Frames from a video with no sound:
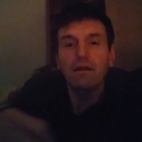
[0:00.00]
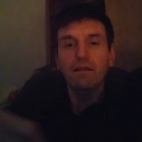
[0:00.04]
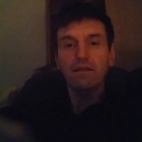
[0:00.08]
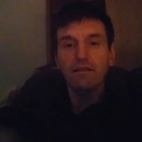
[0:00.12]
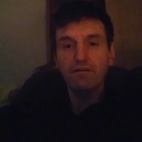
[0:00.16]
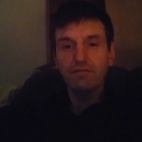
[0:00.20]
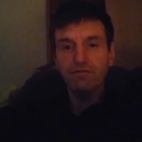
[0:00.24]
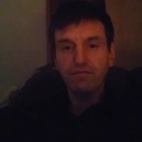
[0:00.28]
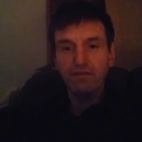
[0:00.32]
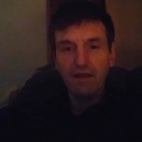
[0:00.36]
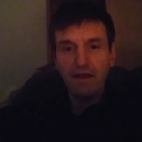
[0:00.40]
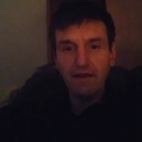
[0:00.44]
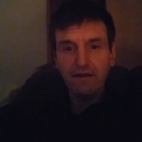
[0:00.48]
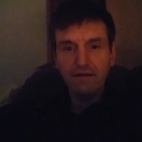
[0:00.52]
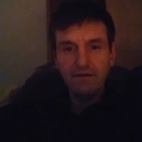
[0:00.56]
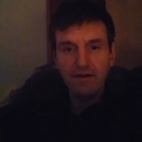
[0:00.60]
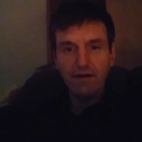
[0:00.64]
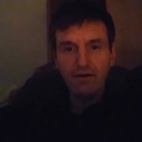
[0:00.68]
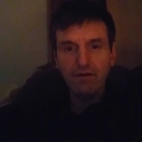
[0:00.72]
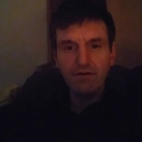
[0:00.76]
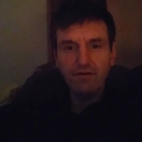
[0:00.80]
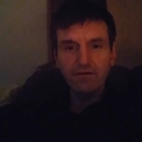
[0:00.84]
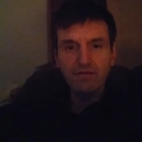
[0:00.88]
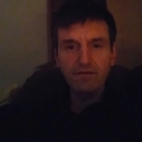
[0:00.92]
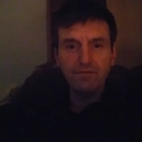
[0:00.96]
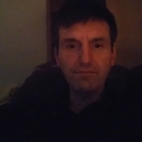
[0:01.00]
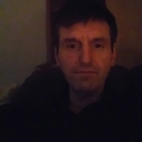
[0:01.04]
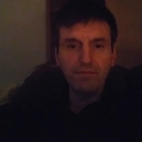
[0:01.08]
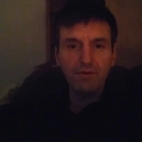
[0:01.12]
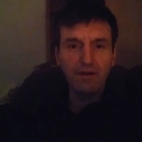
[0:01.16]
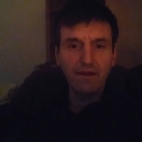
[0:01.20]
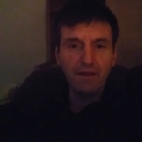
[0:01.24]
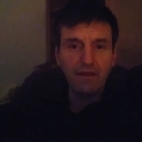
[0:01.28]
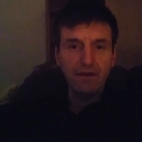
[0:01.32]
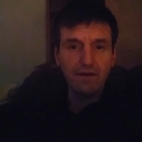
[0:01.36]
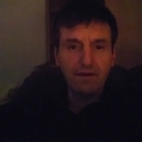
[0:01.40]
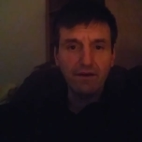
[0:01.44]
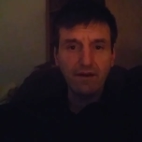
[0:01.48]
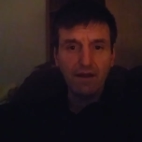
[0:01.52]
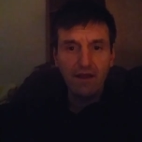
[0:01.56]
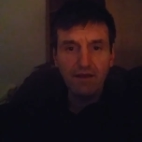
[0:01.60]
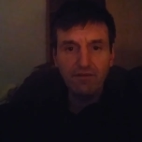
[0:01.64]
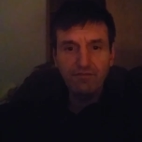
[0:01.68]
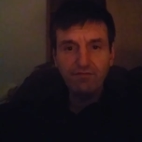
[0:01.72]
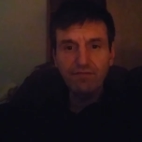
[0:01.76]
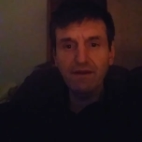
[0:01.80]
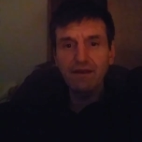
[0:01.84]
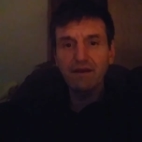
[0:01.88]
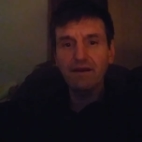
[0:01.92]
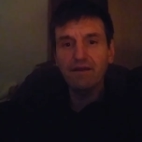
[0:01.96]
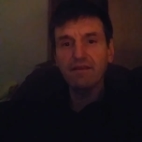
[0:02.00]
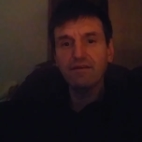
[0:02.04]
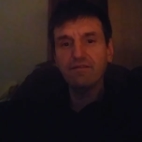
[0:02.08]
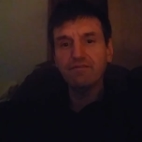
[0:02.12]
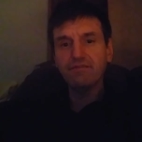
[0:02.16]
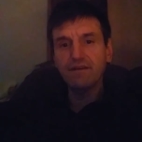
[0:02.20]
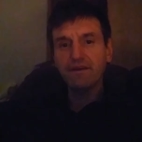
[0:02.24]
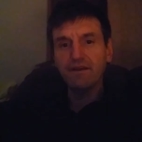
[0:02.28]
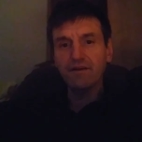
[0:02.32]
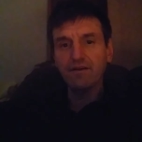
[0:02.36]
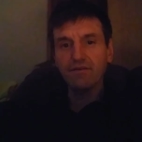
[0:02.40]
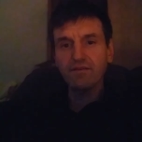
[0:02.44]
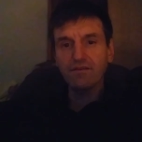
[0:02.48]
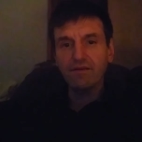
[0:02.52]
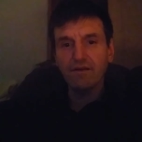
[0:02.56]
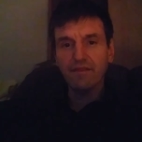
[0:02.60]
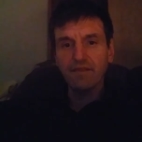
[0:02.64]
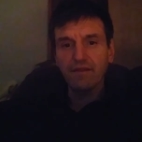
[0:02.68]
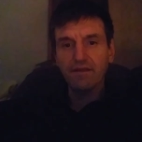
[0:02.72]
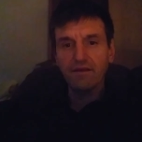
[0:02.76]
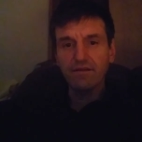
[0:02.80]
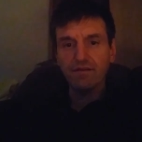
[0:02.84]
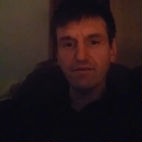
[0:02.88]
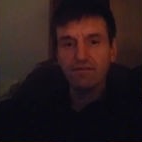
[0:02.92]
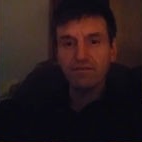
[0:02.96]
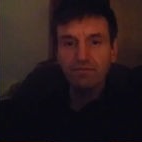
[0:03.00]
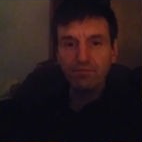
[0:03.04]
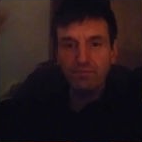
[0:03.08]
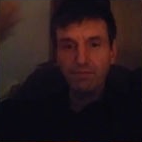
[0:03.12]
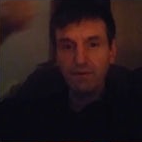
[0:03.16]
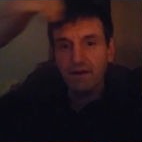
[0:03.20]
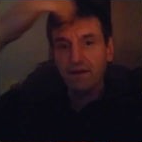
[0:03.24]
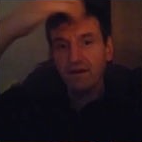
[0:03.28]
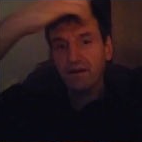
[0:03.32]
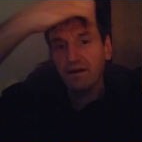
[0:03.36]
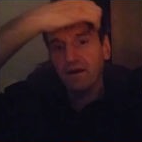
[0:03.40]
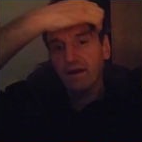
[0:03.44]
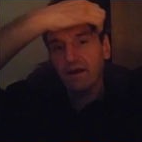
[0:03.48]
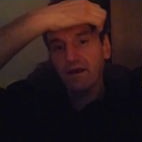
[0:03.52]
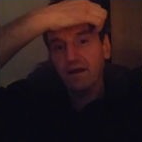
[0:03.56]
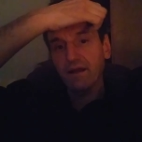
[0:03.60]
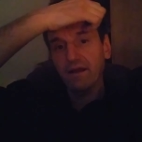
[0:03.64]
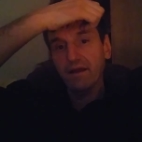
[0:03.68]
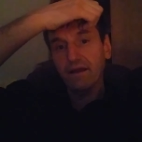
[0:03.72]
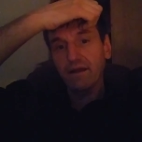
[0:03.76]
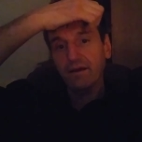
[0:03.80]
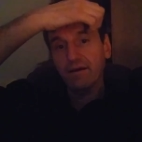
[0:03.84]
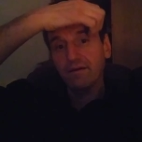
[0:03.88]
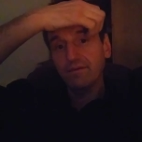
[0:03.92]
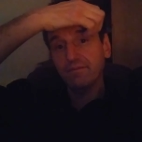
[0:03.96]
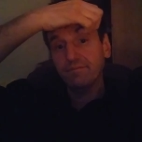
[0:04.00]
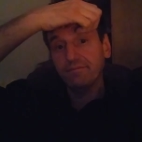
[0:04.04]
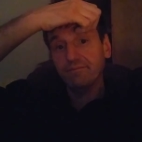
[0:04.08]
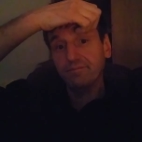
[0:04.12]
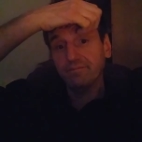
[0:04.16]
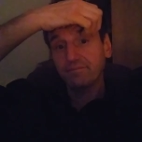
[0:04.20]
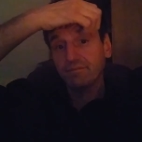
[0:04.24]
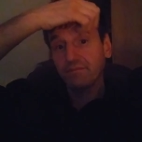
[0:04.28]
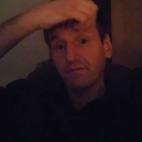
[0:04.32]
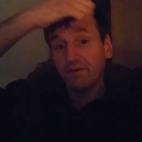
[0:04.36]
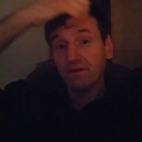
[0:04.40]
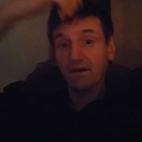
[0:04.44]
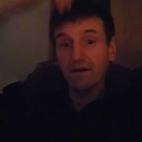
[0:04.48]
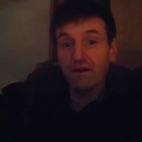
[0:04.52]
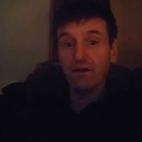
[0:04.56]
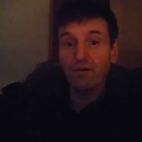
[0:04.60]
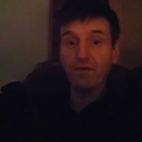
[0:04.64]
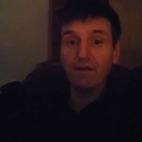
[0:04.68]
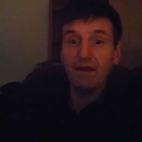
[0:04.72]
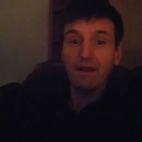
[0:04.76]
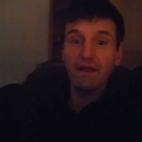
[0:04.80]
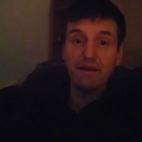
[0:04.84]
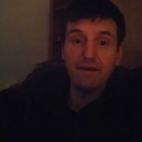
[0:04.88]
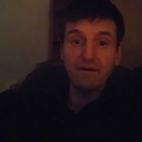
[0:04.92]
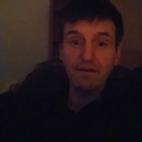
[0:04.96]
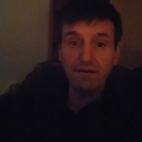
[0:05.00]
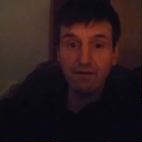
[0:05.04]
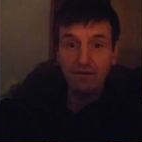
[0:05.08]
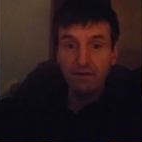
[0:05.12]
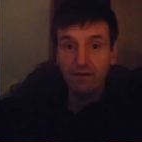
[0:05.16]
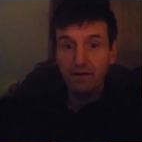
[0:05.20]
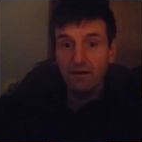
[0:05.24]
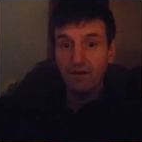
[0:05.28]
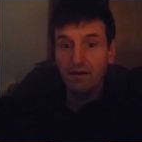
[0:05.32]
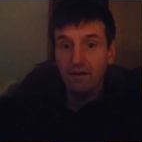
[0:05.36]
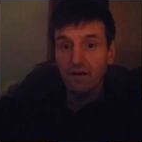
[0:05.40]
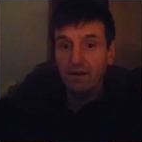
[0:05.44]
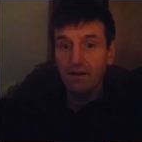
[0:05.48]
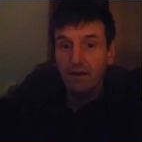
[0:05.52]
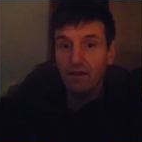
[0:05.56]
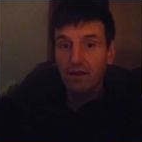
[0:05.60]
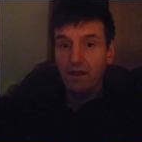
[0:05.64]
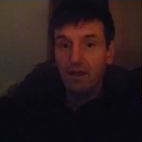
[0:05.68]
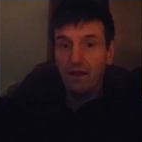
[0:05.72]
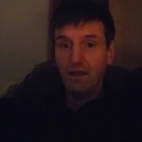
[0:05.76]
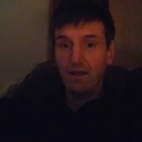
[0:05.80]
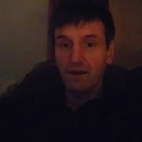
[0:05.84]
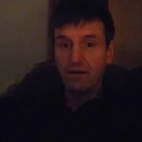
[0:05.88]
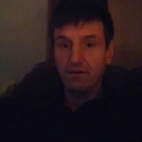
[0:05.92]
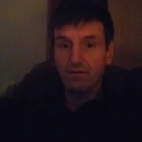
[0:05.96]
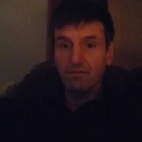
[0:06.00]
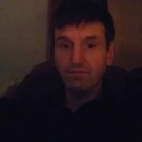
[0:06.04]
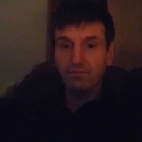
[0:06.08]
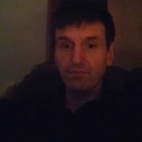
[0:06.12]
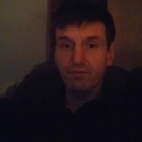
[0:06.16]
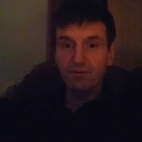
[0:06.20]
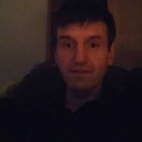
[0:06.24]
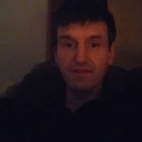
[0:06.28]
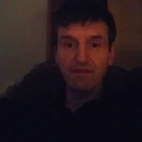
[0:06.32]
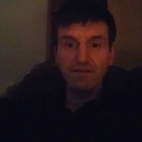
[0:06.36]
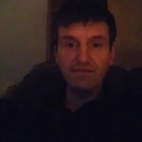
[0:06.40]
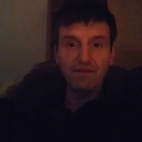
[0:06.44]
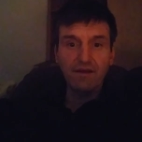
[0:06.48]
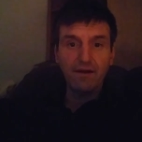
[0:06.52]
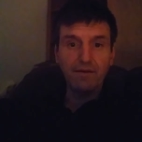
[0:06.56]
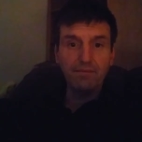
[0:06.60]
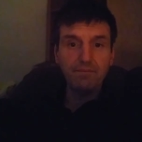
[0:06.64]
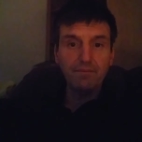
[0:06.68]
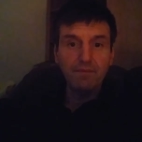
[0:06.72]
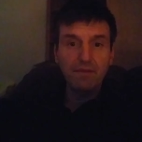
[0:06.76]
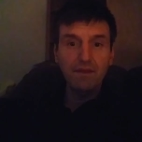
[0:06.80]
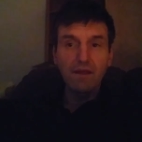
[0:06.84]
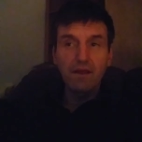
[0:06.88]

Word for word: the Flock Towers in Berlin. I've made other videos on this, but I'm um, going to go ahead and, and put this up.